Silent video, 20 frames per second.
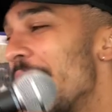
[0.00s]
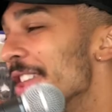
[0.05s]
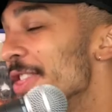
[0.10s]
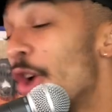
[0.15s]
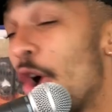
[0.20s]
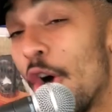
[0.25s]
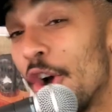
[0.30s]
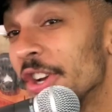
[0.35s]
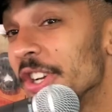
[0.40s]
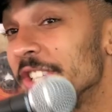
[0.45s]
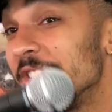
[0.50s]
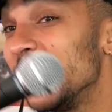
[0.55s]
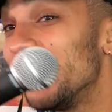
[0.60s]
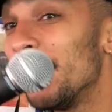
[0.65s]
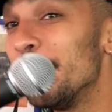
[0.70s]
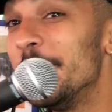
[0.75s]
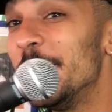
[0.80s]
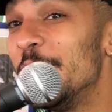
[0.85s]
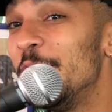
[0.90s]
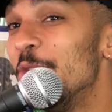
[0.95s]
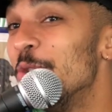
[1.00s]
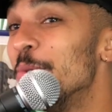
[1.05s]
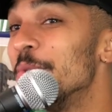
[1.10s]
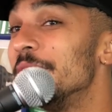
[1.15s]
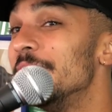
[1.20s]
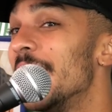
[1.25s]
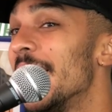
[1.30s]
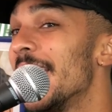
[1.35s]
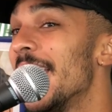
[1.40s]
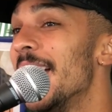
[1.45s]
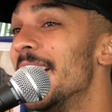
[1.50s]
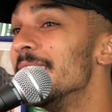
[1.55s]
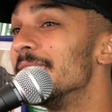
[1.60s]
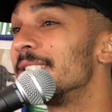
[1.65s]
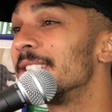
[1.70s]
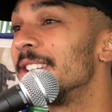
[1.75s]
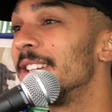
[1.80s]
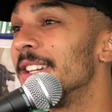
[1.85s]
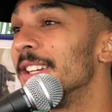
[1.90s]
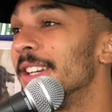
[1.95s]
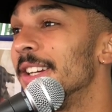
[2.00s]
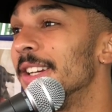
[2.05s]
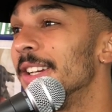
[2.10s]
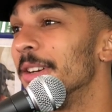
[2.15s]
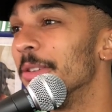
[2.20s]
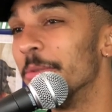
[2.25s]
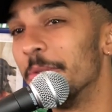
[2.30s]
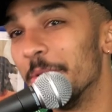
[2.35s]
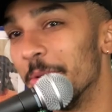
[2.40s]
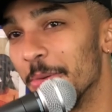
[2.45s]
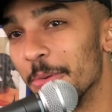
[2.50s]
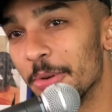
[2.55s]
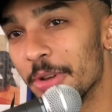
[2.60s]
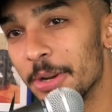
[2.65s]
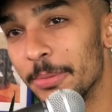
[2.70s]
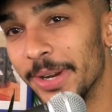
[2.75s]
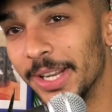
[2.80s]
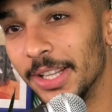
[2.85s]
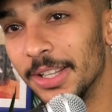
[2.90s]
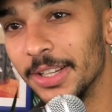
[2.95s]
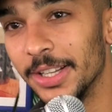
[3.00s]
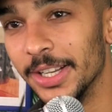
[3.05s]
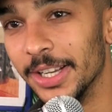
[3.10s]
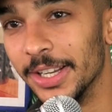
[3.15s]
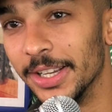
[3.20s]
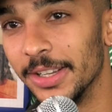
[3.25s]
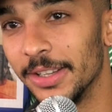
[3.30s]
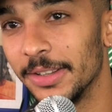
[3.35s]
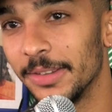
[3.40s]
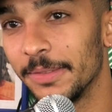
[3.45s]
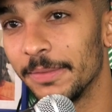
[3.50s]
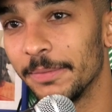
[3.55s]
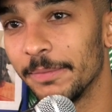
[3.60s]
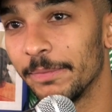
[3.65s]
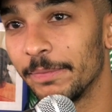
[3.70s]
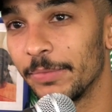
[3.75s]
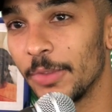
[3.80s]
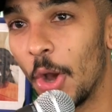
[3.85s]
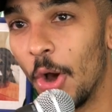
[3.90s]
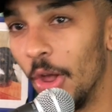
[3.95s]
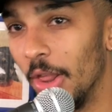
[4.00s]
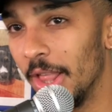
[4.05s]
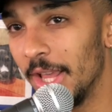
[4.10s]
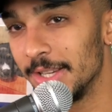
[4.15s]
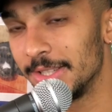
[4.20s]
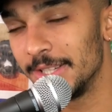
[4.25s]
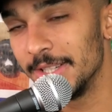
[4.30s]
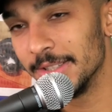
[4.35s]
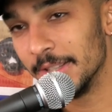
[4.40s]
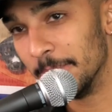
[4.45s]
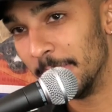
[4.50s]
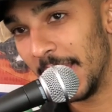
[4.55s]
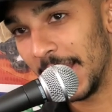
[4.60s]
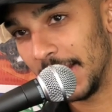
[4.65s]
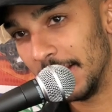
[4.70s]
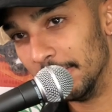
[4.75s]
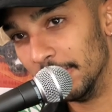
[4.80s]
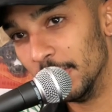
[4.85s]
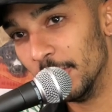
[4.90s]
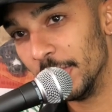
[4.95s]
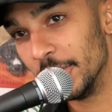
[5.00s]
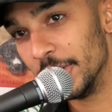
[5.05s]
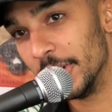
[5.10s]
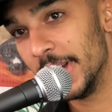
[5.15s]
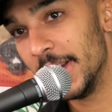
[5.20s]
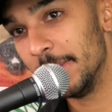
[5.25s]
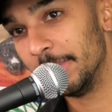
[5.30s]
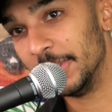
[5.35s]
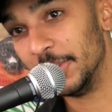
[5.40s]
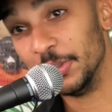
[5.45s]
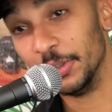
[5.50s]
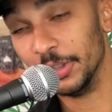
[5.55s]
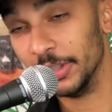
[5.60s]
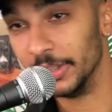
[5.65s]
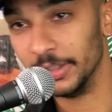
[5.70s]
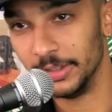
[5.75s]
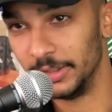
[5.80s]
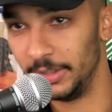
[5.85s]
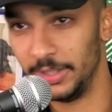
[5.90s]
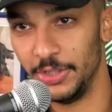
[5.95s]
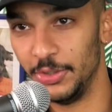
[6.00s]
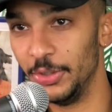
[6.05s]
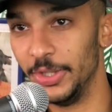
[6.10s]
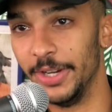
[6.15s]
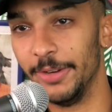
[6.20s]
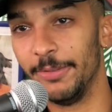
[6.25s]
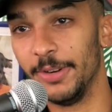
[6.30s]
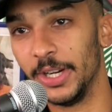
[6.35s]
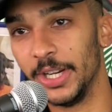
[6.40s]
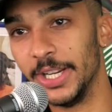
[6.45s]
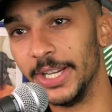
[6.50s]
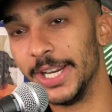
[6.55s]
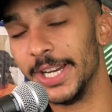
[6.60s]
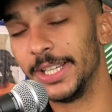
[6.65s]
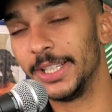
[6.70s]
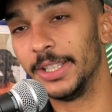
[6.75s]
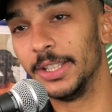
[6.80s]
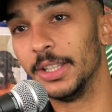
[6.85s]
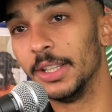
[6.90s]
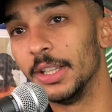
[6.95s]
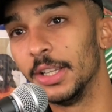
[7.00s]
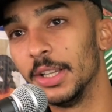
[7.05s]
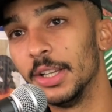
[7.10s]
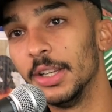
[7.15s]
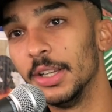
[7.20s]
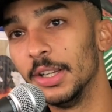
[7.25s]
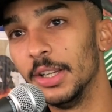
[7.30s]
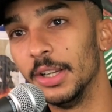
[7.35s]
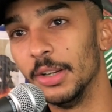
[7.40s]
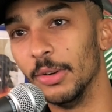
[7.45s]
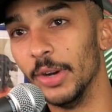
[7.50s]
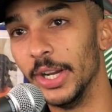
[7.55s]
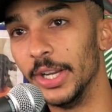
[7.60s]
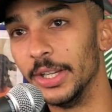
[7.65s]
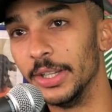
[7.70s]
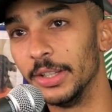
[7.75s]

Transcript: and the hardest thing for me to do was not ask, what am I looking at? All I see is a black and blue on your hip. Did you did you get fucking? Did you call the authorities? Right.